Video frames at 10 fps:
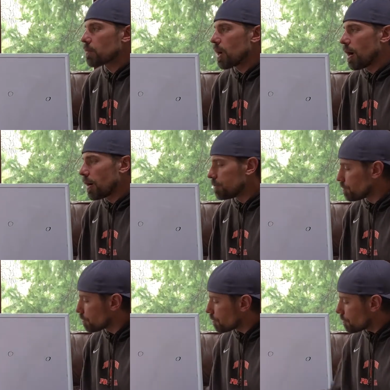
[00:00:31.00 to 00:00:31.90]

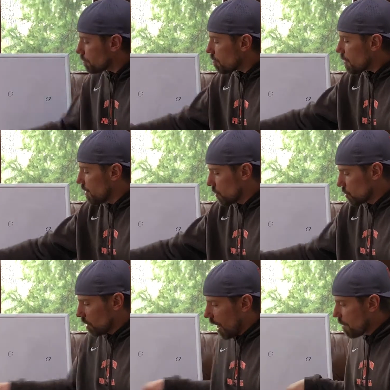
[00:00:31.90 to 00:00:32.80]
Um, there's
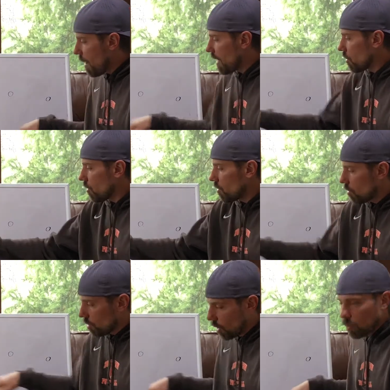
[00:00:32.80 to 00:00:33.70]
the
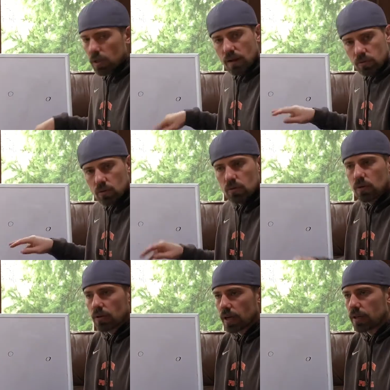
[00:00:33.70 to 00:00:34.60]
linebacker lower level,
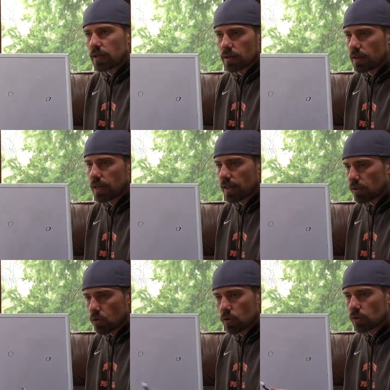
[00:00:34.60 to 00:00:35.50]
okay, and, and yeah,
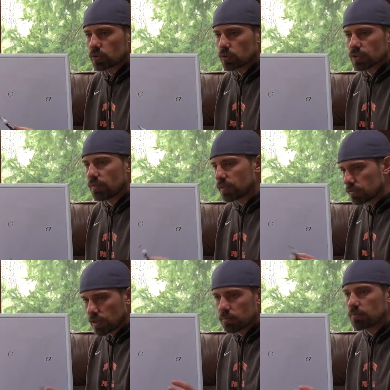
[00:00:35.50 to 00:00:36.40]
the corners or
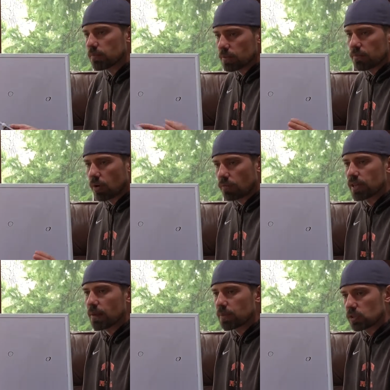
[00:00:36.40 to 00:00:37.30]
safeties can be involved in
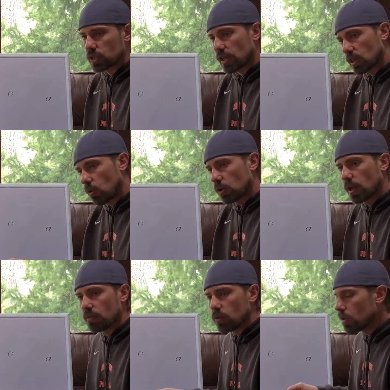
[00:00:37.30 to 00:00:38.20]
that. But there's that lower
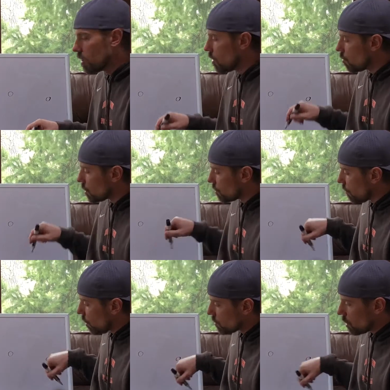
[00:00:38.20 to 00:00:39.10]
level, which
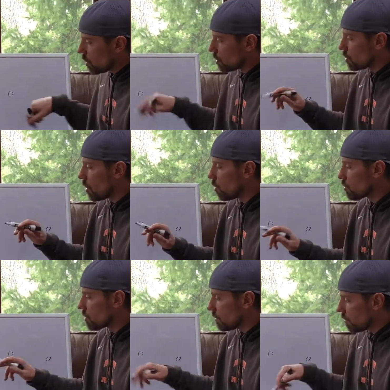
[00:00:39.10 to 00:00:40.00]
involves the hook
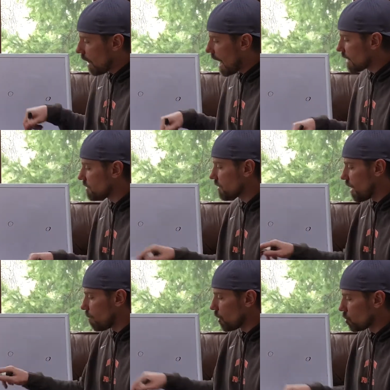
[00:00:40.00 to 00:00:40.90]
zones, the flats,
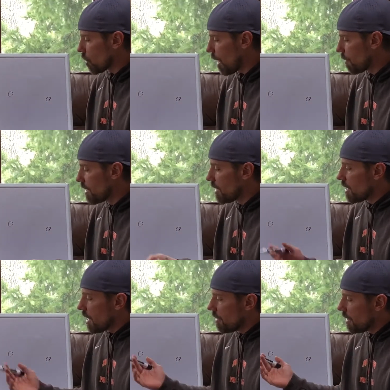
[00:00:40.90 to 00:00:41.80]
that middle drop.
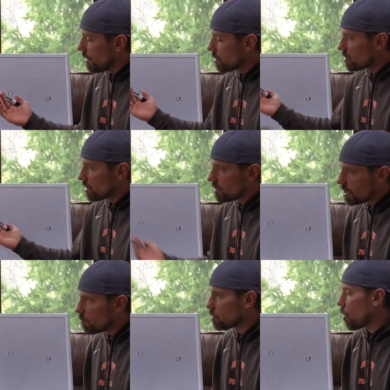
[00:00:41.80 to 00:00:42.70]
And then there's the
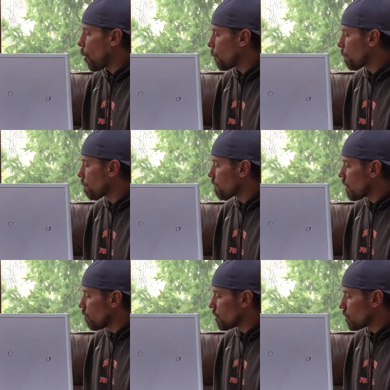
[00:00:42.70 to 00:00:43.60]
deep zone,
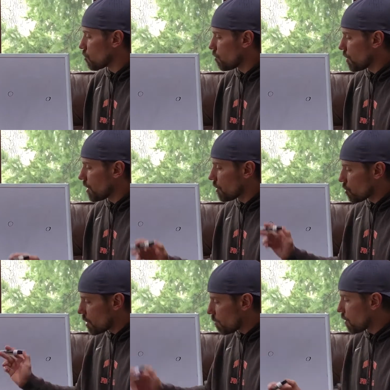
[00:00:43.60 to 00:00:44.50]
which is where you get
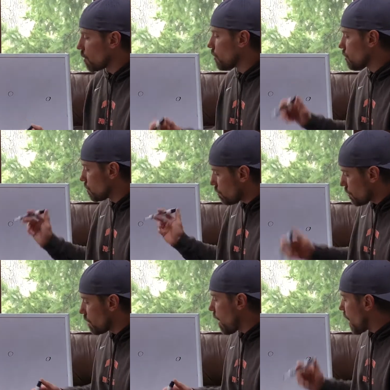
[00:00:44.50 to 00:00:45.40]
your deep thirds,
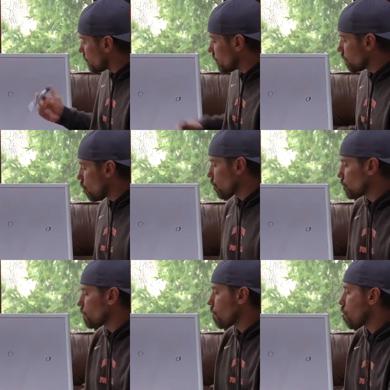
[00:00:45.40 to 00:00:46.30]
deep halves, deep
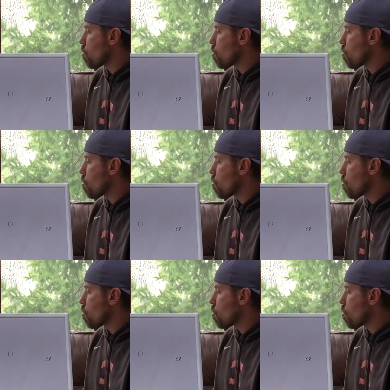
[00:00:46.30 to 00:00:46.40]
quarters.